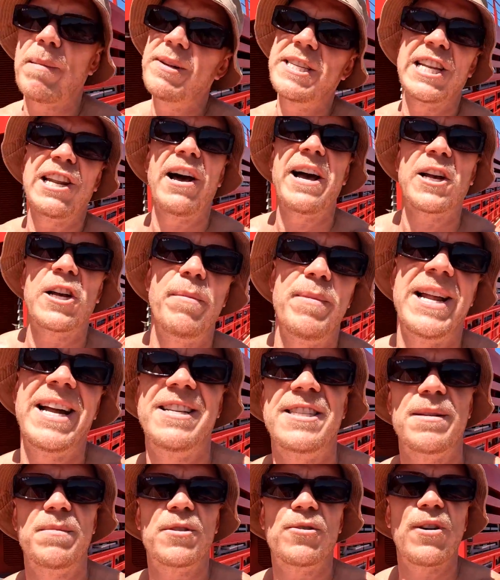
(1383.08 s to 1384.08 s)
remember to like, comment
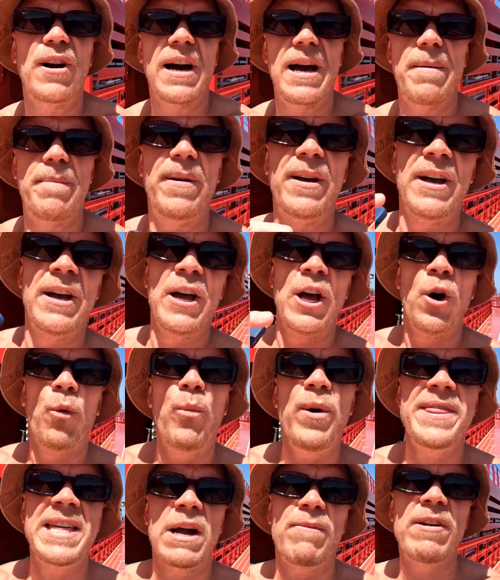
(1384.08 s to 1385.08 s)
and subscribe
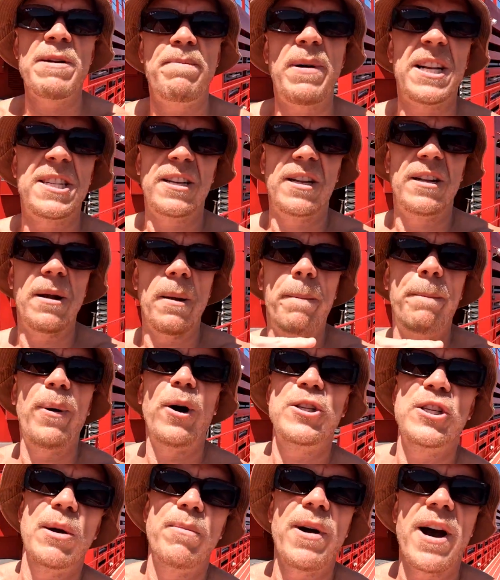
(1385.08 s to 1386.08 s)
with that red button
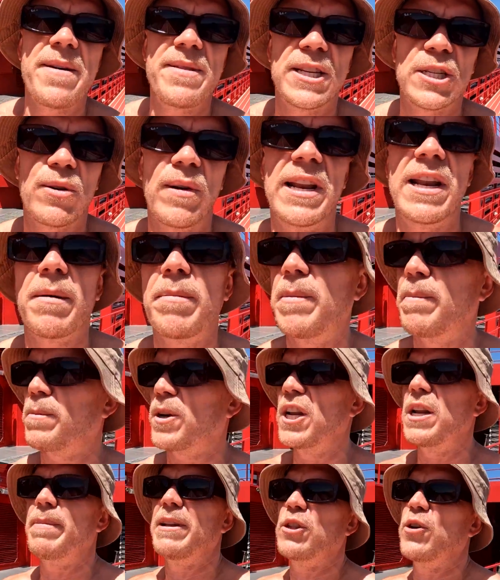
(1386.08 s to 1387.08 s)
bottom right of the screen. And we're
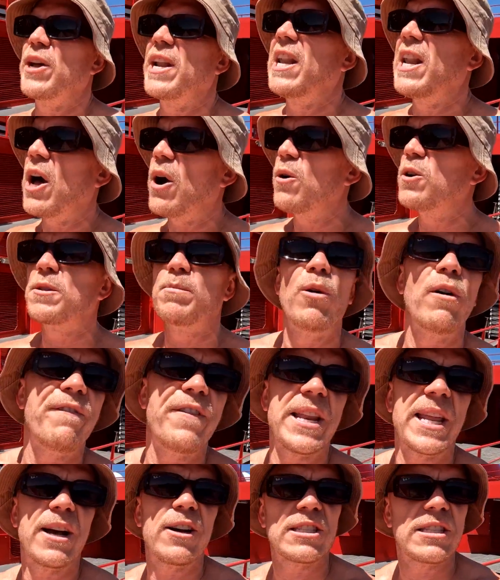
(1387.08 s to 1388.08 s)
going to be doing loads more
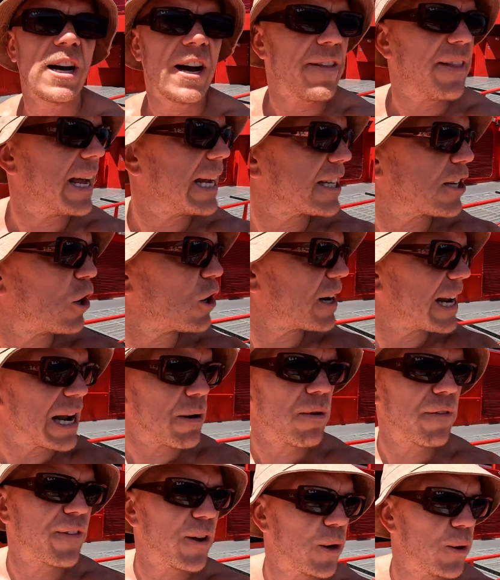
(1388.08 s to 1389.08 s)
videos like this, holiday
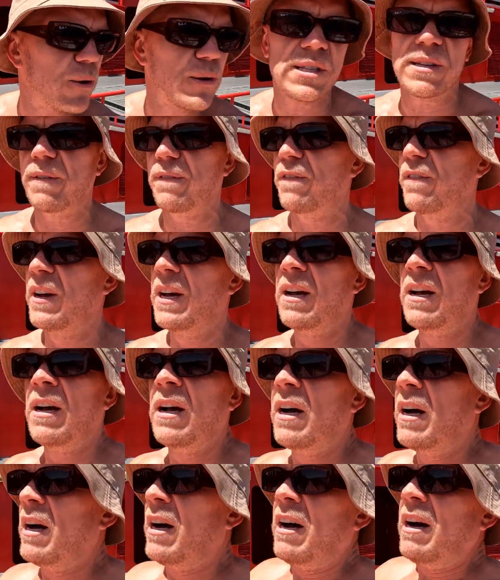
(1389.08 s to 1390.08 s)
reviews of
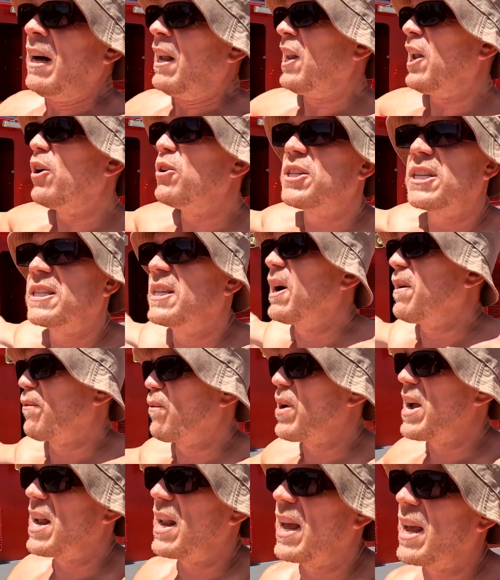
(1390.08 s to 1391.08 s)
loads of stuff
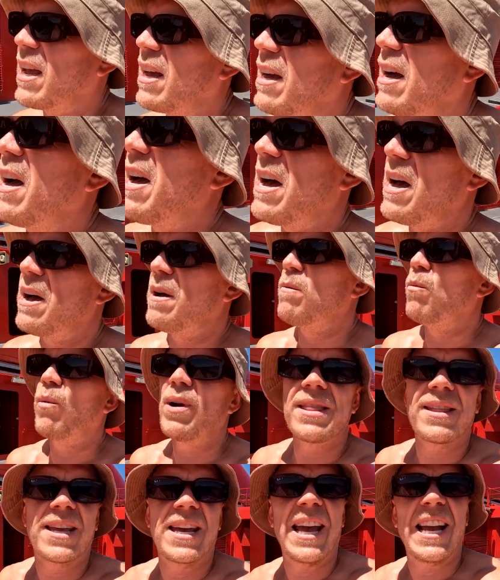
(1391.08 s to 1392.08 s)
really,
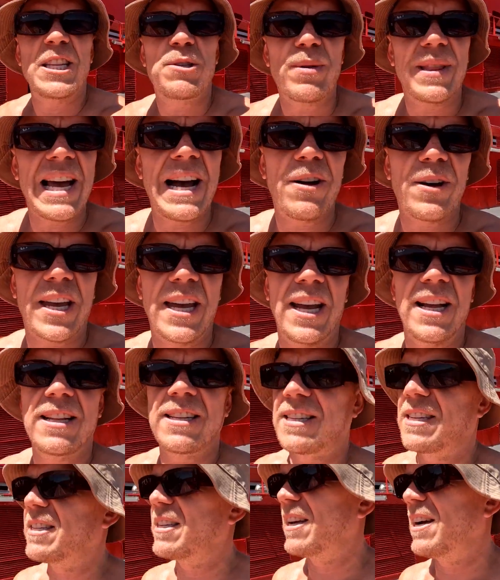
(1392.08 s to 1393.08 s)
with kids, without
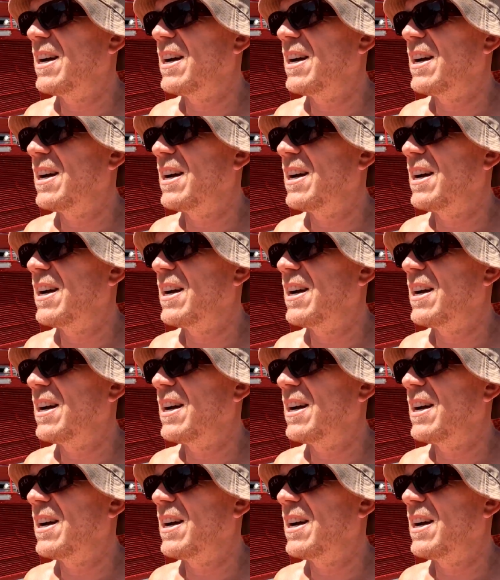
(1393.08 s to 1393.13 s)
kids.